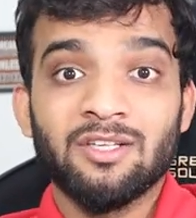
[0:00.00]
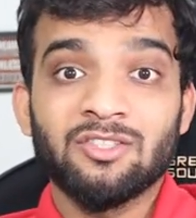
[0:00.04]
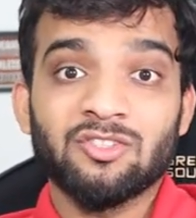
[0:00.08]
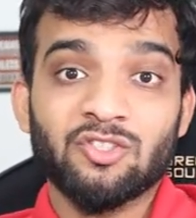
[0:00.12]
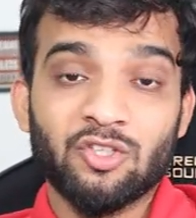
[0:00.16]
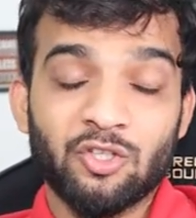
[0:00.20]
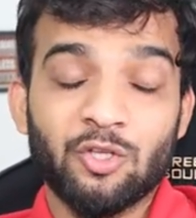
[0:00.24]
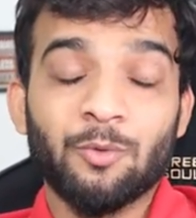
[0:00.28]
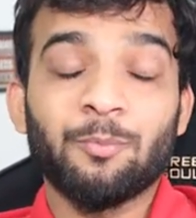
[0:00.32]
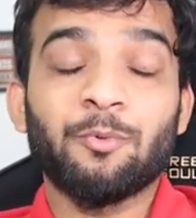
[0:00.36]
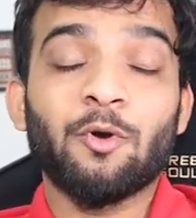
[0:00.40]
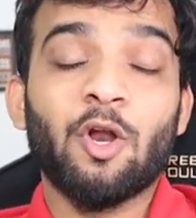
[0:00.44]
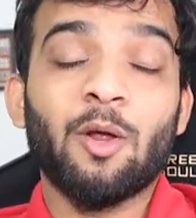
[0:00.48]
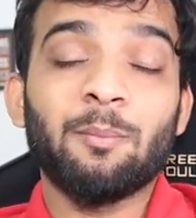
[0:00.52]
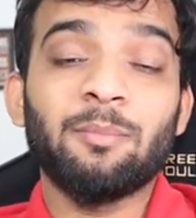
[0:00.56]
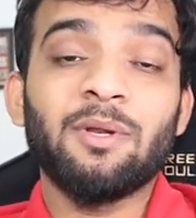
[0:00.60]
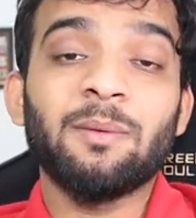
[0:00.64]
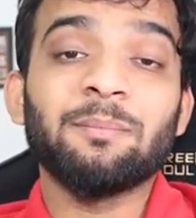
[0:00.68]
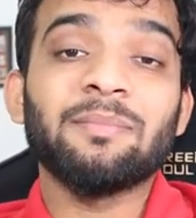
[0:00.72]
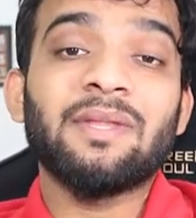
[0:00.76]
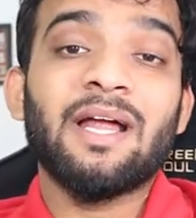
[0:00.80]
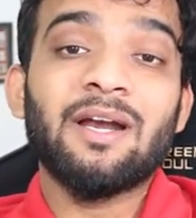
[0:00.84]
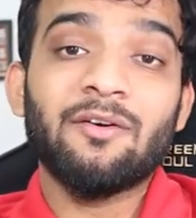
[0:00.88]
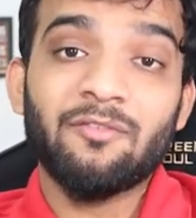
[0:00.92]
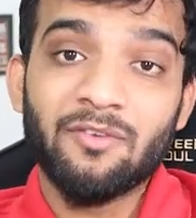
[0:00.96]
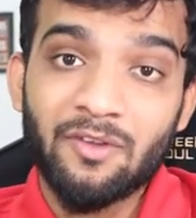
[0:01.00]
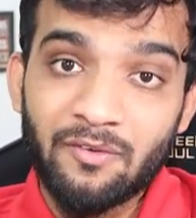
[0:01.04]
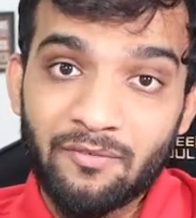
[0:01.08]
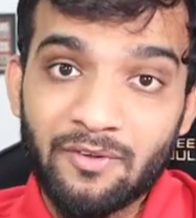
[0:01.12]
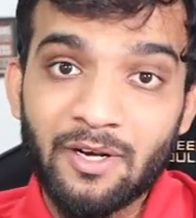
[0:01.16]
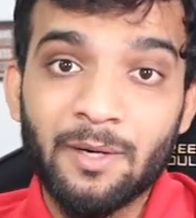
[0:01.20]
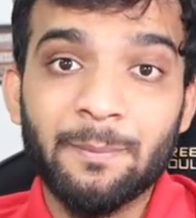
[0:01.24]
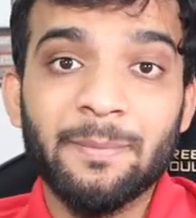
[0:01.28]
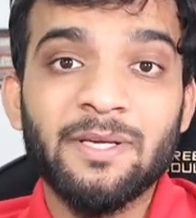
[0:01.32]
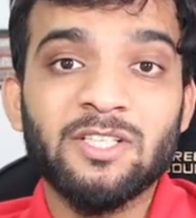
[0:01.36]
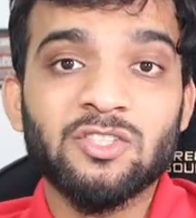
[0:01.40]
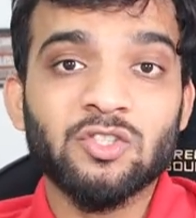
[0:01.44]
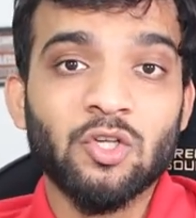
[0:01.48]
So the problem that we
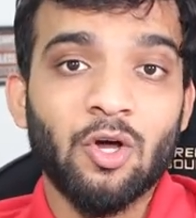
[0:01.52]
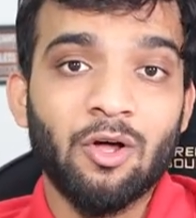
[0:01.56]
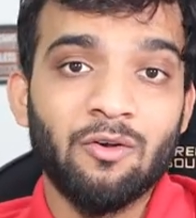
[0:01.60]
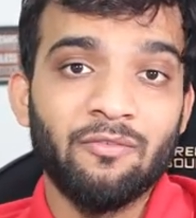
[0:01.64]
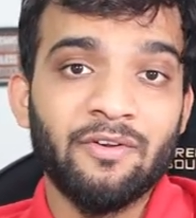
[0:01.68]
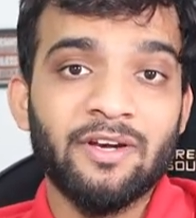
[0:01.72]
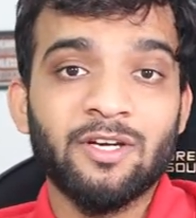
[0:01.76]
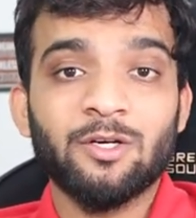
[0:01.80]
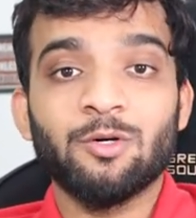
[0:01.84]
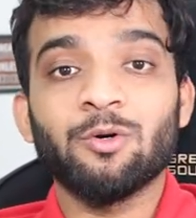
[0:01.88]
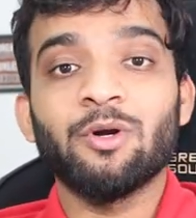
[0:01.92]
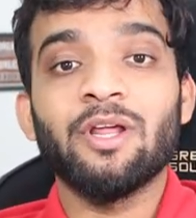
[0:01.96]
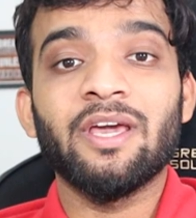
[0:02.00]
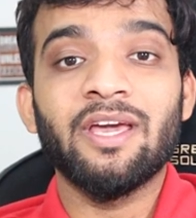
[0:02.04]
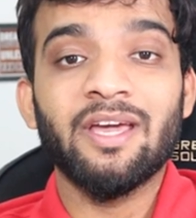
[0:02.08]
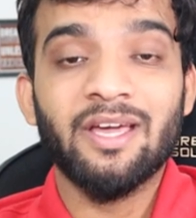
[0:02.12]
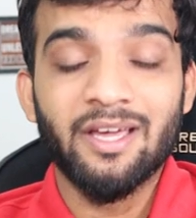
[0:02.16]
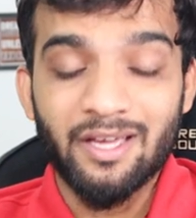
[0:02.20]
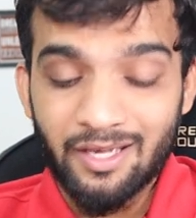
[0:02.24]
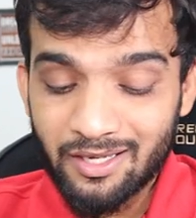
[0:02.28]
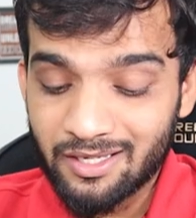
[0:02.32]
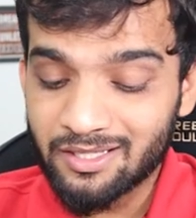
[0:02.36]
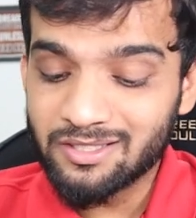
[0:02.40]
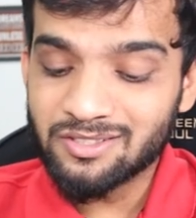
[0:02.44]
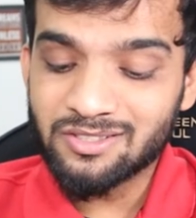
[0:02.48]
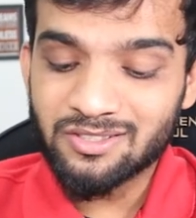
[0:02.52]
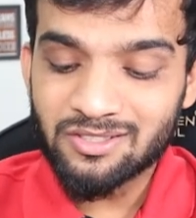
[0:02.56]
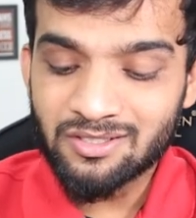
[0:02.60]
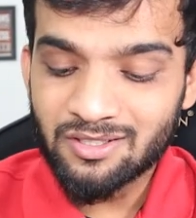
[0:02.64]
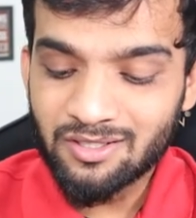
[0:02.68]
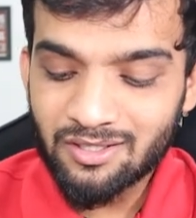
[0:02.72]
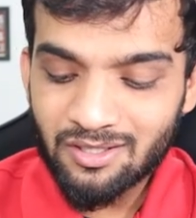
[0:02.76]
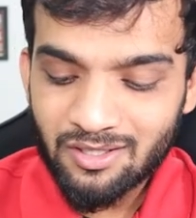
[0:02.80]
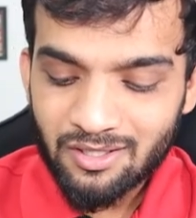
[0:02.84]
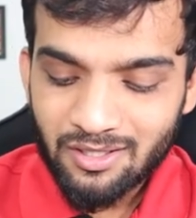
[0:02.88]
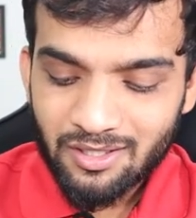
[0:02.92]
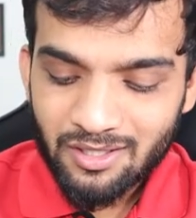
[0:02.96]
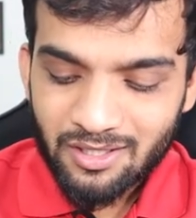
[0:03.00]
will be solving today is
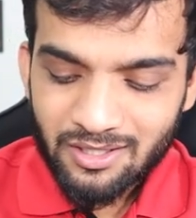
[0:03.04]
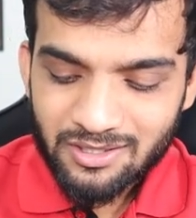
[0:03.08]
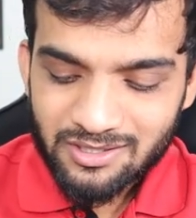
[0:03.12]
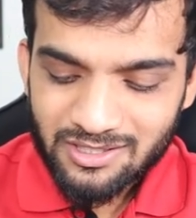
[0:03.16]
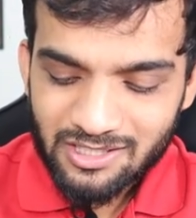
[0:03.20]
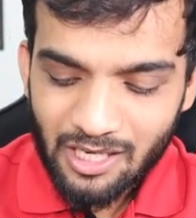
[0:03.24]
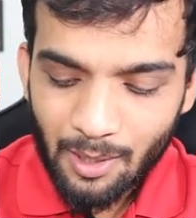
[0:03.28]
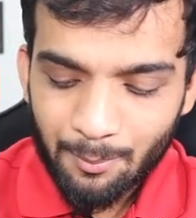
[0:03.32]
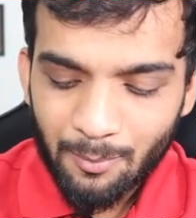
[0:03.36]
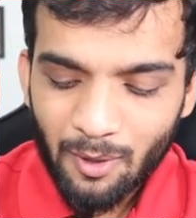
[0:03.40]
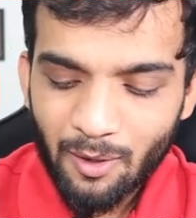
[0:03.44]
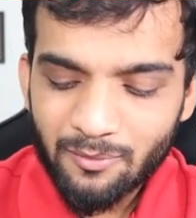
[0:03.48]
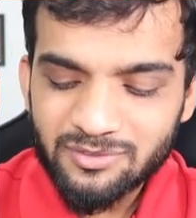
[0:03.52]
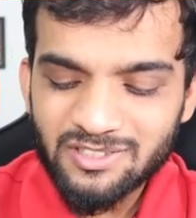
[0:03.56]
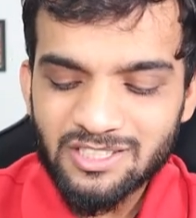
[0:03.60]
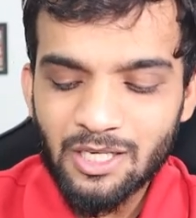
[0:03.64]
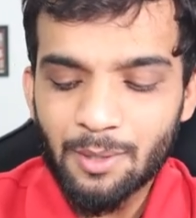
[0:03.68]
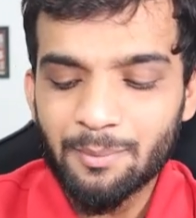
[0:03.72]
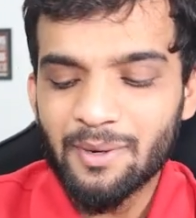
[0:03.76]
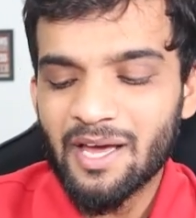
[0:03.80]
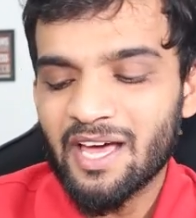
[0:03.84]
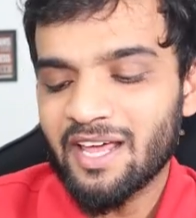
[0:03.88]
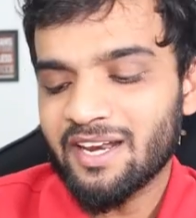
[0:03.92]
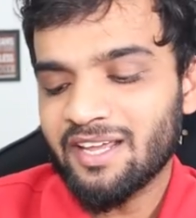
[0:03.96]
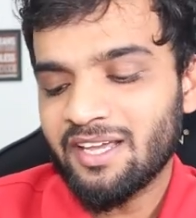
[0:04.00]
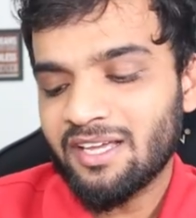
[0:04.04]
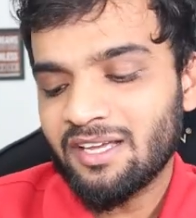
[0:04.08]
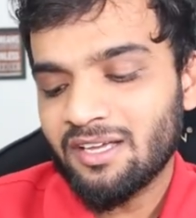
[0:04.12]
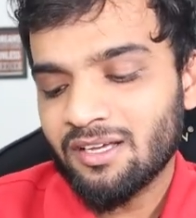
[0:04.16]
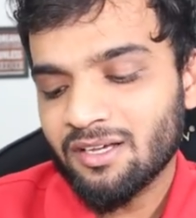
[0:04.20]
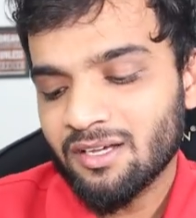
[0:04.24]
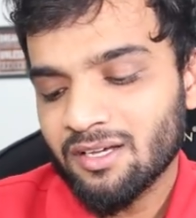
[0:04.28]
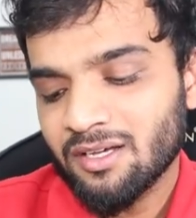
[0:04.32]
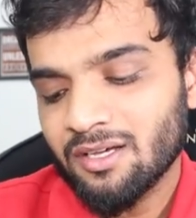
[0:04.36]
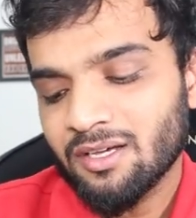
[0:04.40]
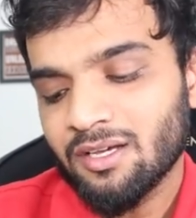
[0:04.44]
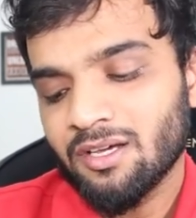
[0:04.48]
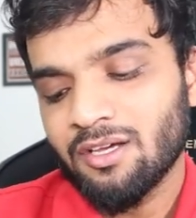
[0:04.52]
sum of
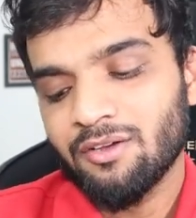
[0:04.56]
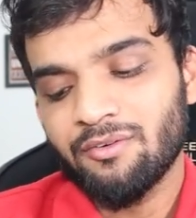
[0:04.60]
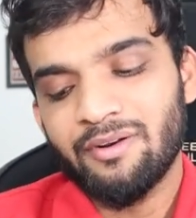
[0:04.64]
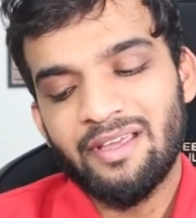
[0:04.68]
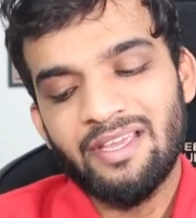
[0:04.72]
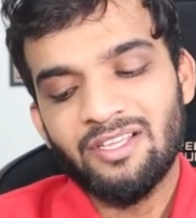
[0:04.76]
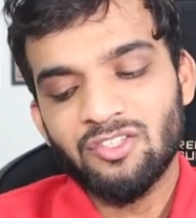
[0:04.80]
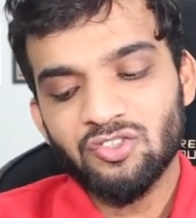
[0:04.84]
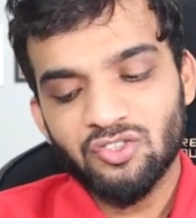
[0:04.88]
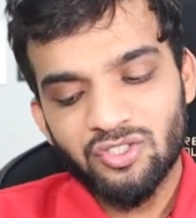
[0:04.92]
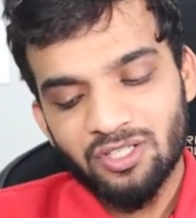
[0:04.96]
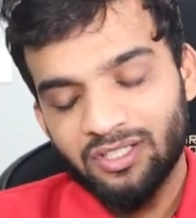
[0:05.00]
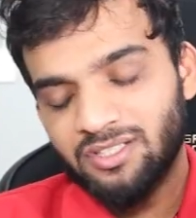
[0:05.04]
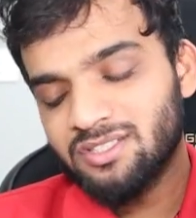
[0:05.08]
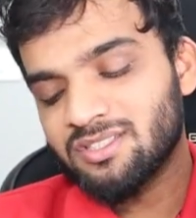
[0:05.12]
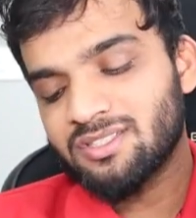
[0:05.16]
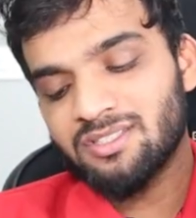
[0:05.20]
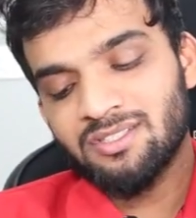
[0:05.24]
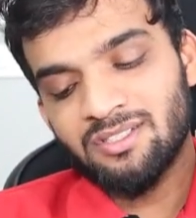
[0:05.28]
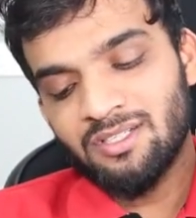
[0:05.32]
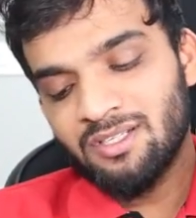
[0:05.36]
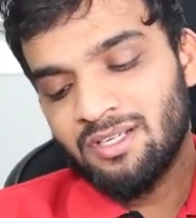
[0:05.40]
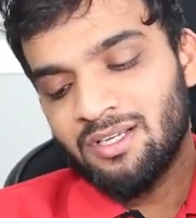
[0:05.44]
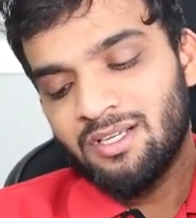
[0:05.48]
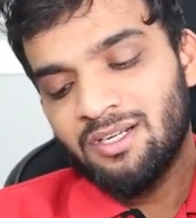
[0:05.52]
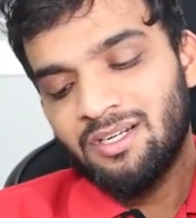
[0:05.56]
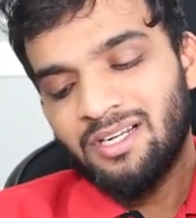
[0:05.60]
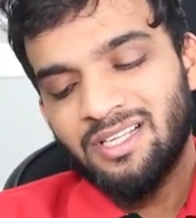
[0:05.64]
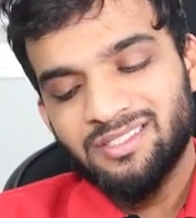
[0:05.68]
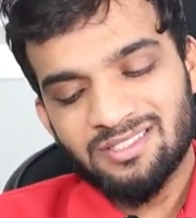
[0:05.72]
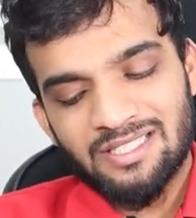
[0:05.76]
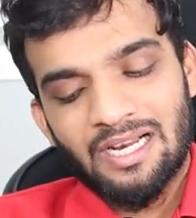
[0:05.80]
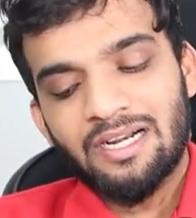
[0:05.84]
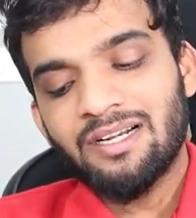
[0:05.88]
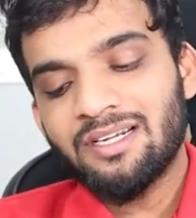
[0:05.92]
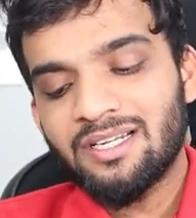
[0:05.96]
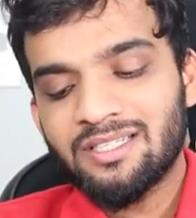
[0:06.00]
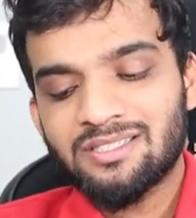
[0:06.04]
subarray ranges.
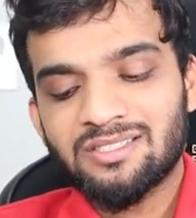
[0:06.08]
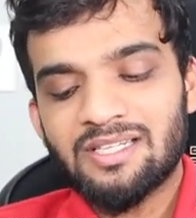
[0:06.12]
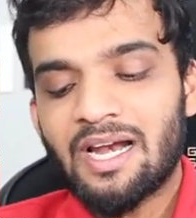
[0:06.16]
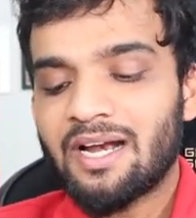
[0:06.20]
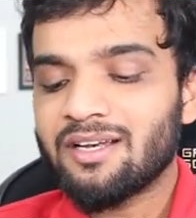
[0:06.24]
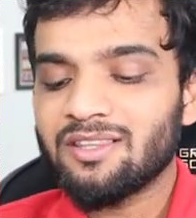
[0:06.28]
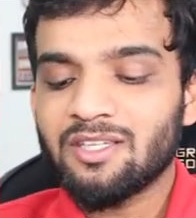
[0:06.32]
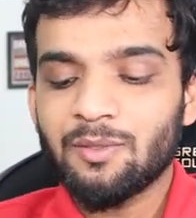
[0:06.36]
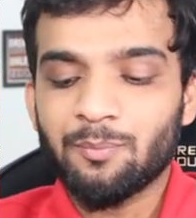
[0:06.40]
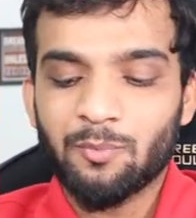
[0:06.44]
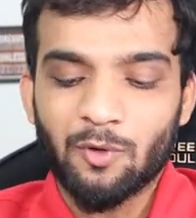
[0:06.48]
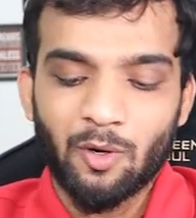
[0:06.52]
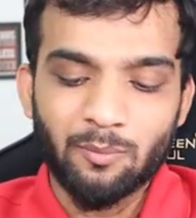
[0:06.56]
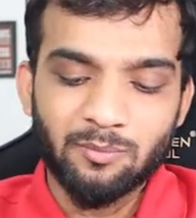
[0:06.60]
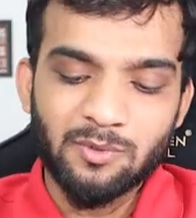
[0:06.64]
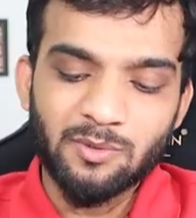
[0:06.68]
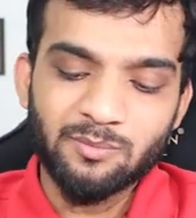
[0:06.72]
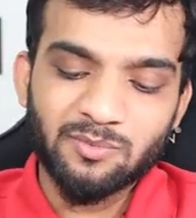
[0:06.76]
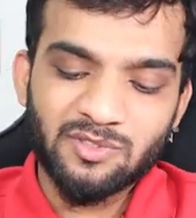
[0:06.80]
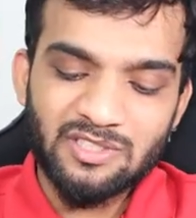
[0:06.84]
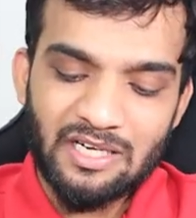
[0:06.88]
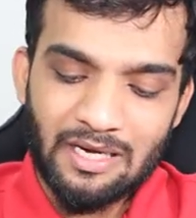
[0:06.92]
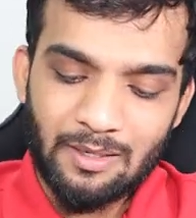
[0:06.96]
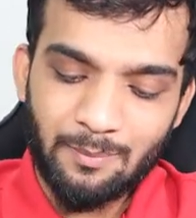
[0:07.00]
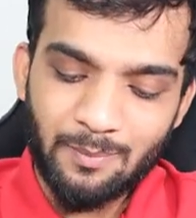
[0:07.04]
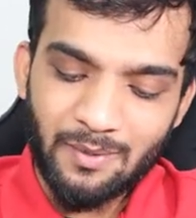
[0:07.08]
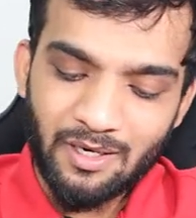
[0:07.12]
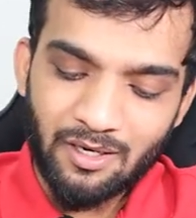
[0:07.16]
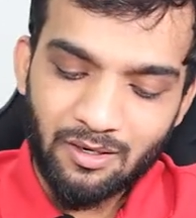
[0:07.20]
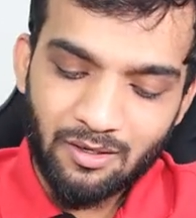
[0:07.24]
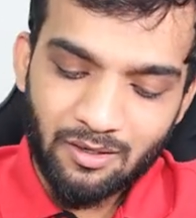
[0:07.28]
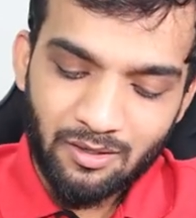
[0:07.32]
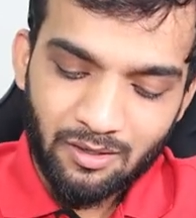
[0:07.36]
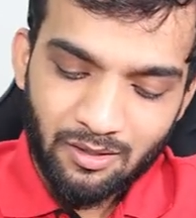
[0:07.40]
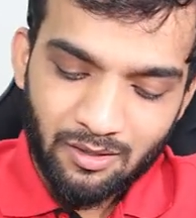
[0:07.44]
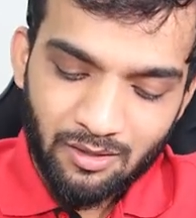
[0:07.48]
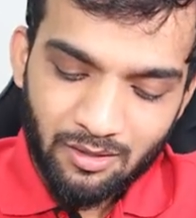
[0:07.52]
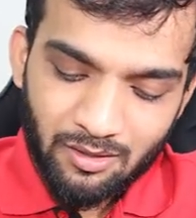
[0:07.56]
Let's understand the problem
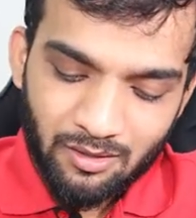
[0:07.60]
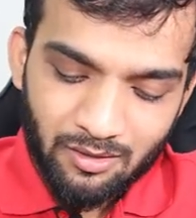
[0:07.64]
statement.